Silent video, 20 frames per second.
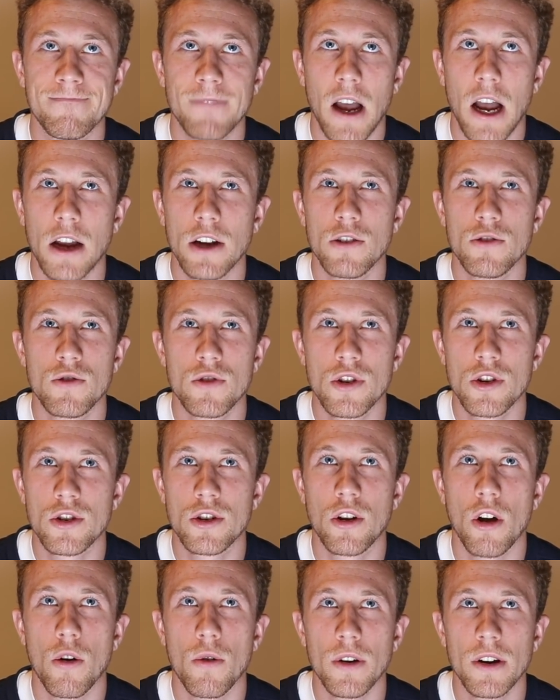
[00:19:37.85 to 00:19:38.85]
I was just
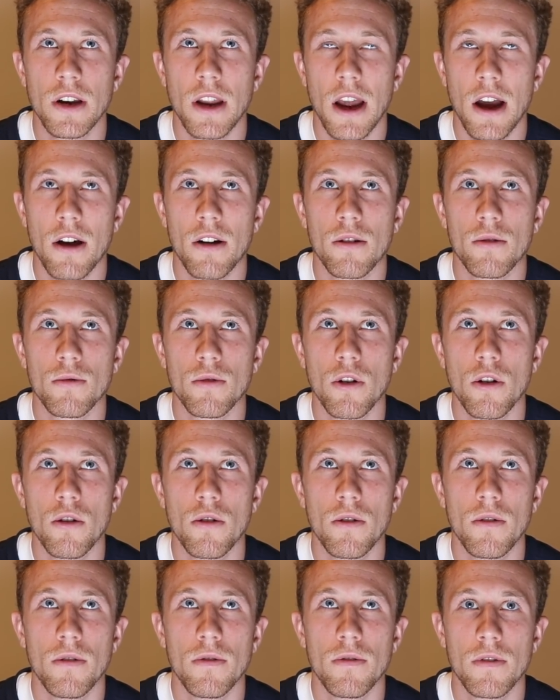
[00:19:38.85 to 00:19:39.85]
going down a
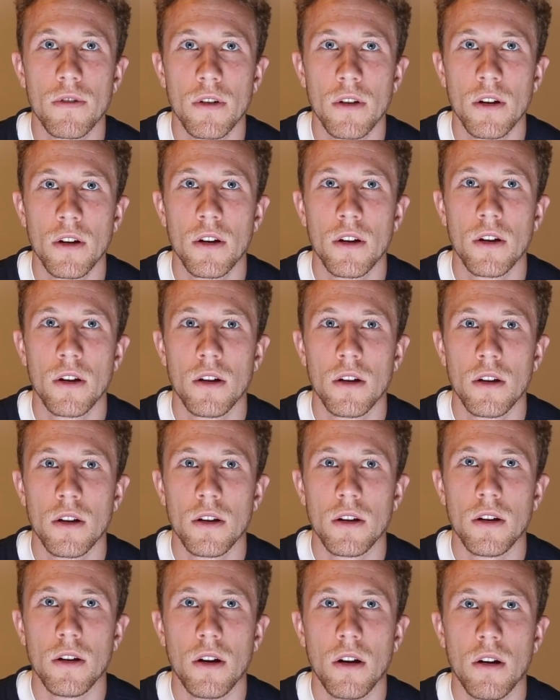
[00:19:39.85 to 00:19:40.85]
road of,
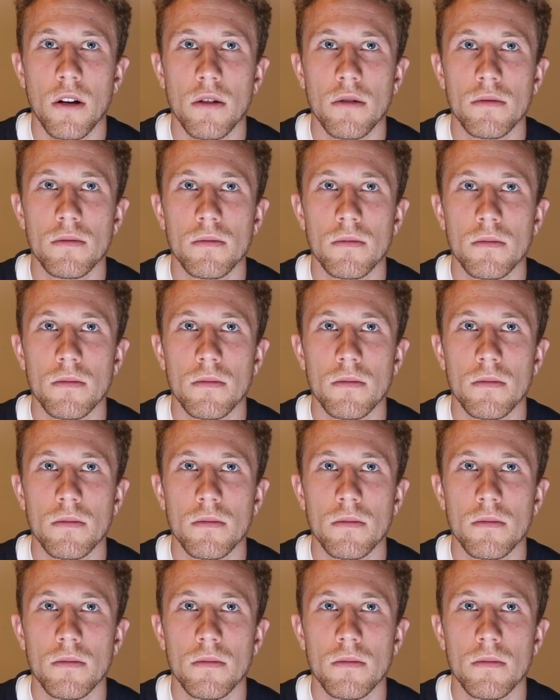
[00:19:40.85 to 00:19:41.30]
you know,